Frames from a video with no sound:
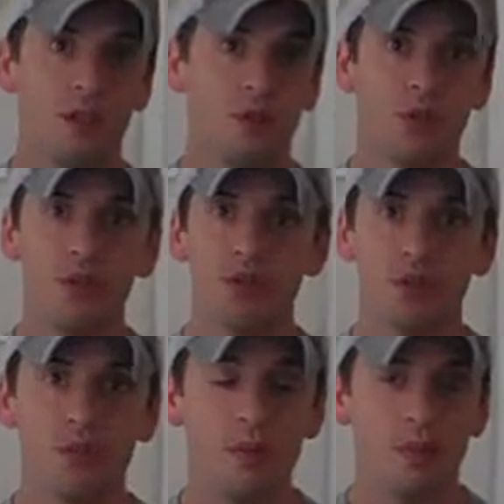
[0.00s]
Your local
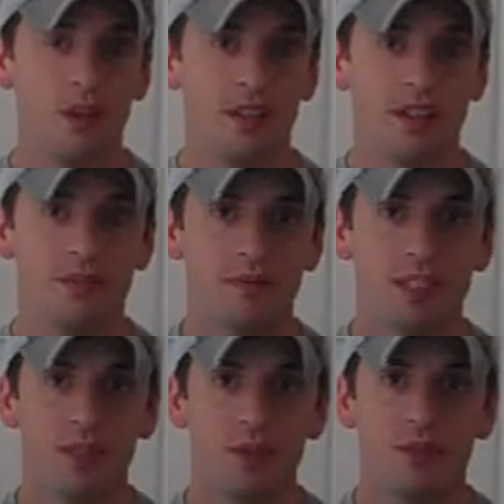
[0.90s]
supermarket
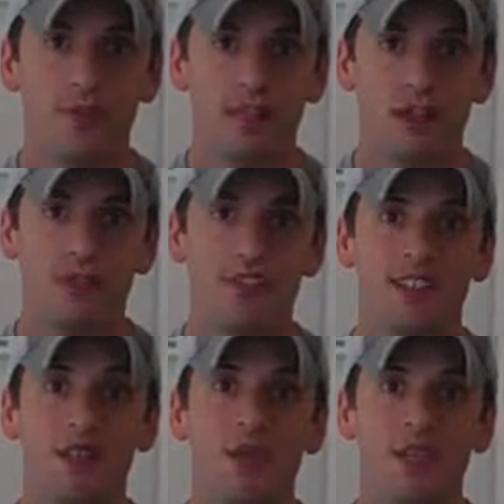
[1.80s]
sends you a flyer every
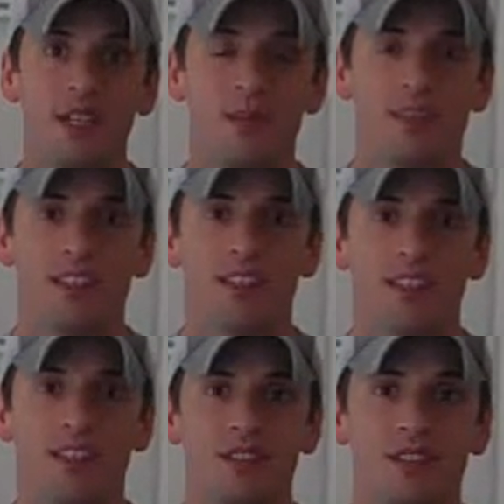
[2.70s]
single week about the
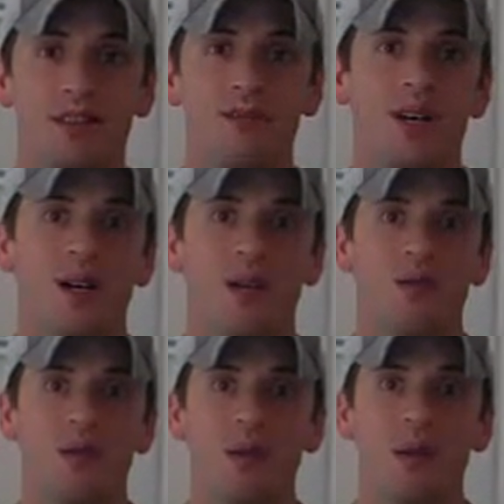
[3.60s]
sales coming up.